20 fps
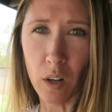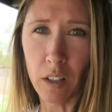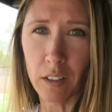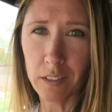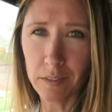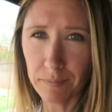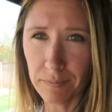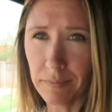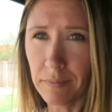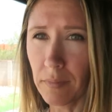work,
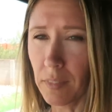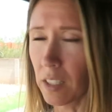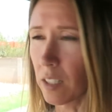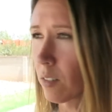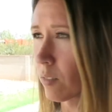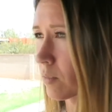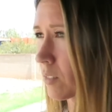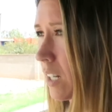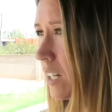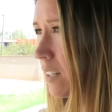you
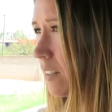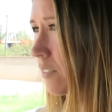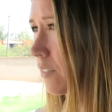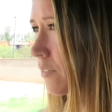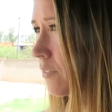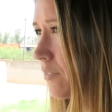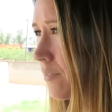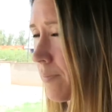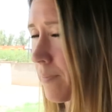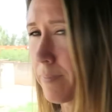know, kind
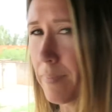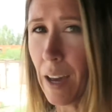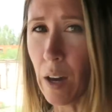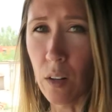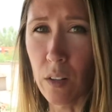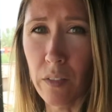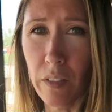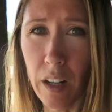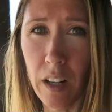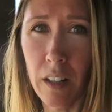of
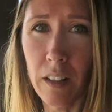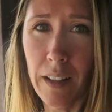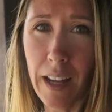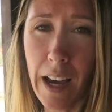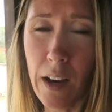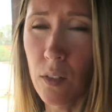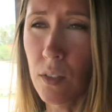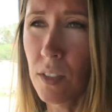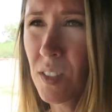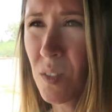out of our
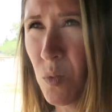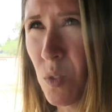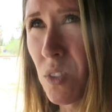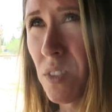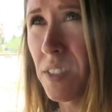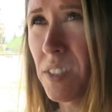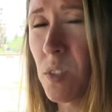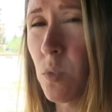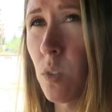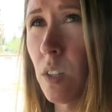house
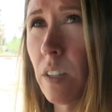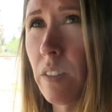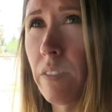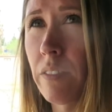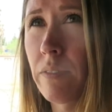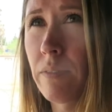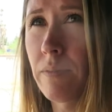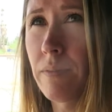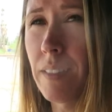full, sort of.